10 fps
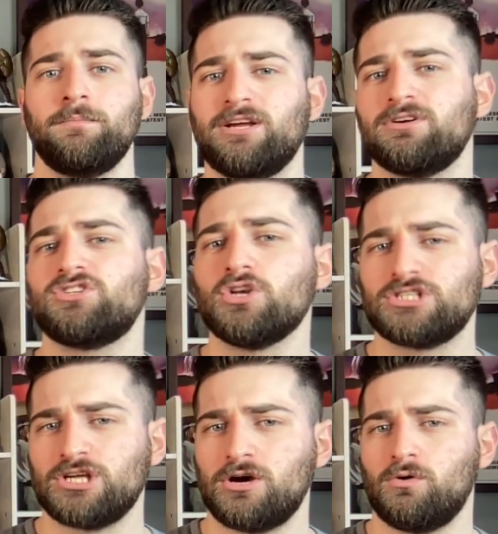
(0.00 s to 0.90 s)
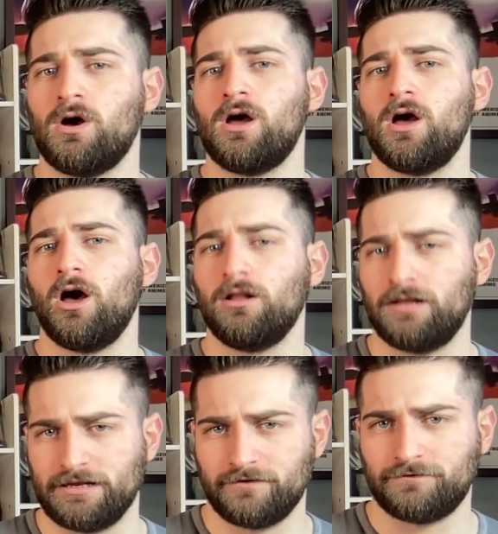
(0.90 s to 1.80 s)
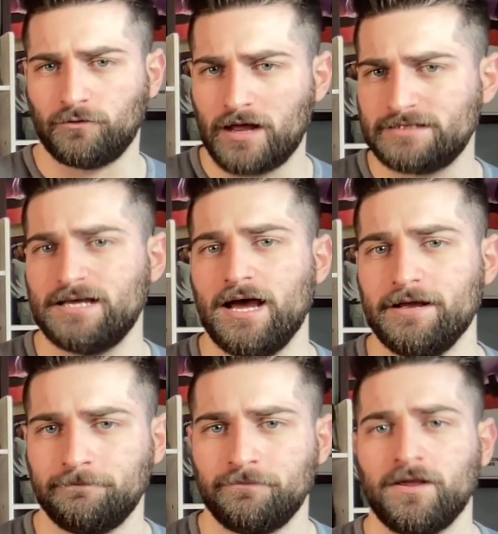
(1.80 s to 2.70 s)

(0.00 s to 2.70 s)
There is also Elena Ferrante,